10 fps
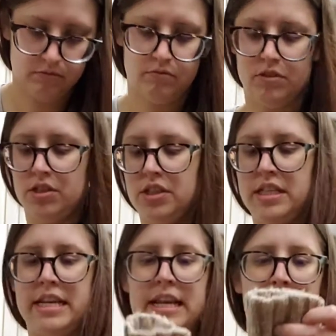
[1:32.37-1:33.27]
So
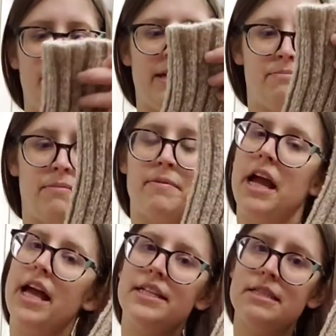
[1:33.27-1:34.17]
see, I'm making mine
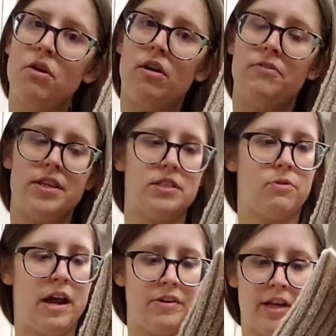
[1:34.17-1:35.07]
kind of small for this
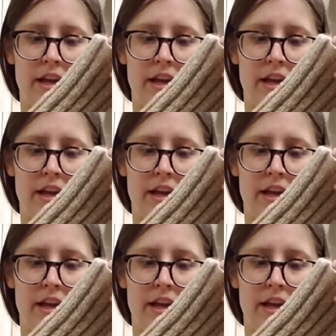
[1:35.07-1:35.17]
round.